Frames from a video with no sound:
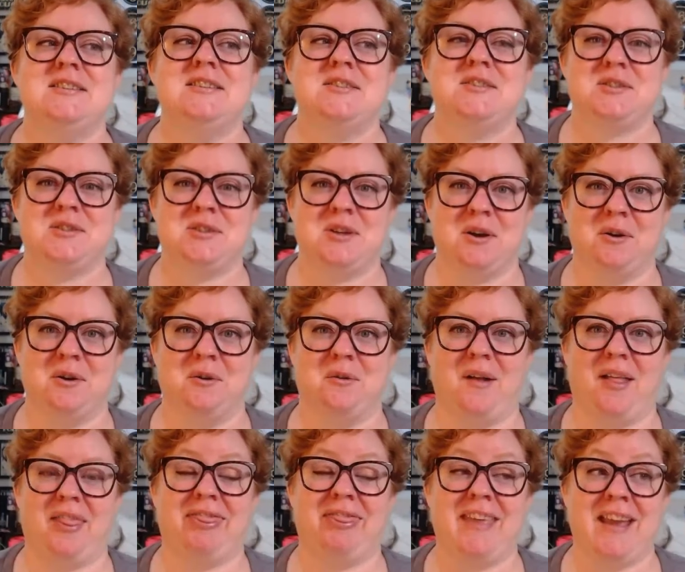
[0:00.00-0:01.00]
So
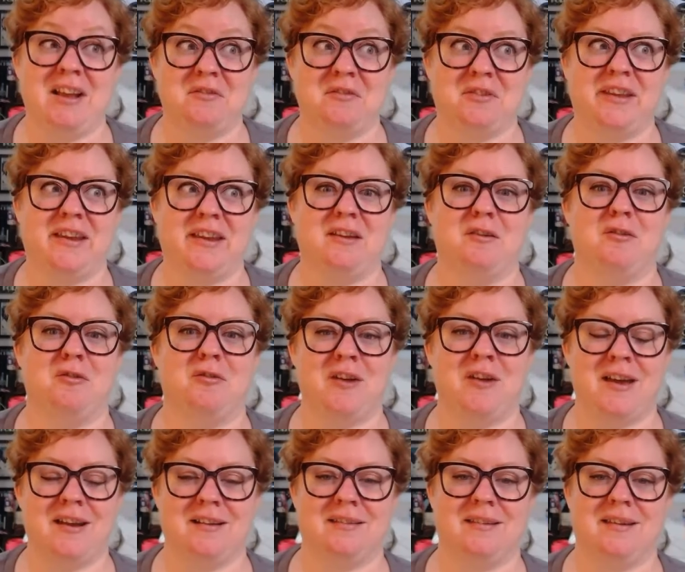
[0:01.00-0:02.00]
thankfully,
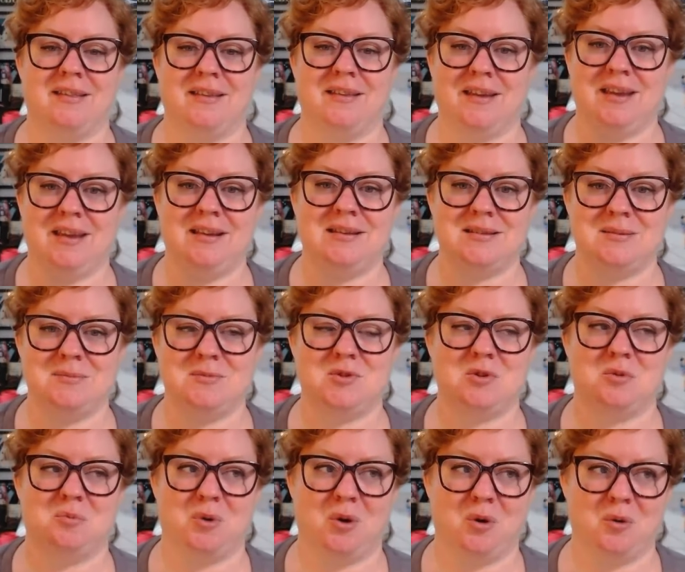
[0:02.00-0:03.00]
finally, the heat seems
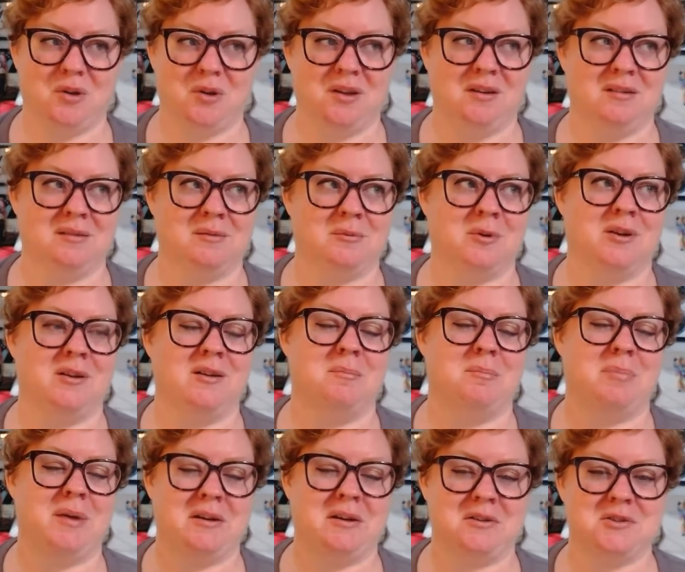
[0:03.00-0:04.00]
to have broken. We're in a
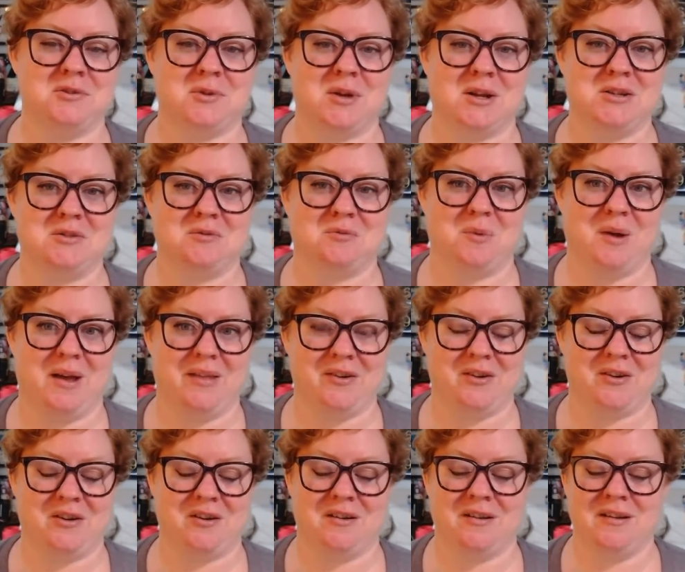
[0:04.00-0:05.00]
better stretch of
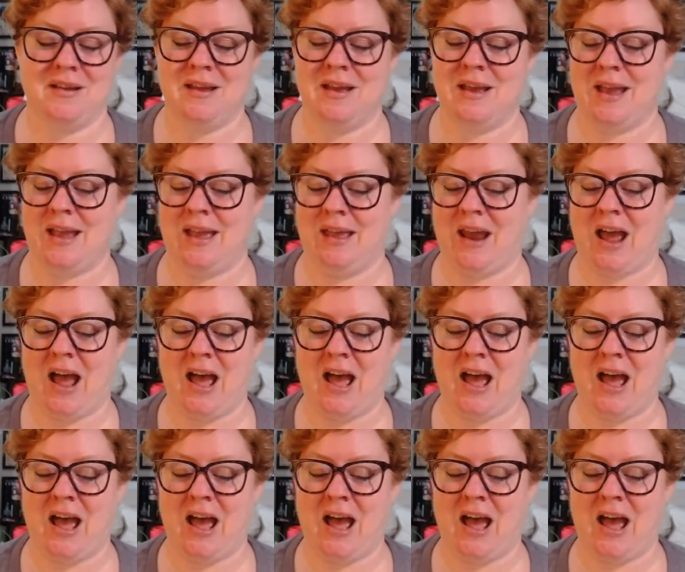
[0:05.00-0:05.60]
weather, and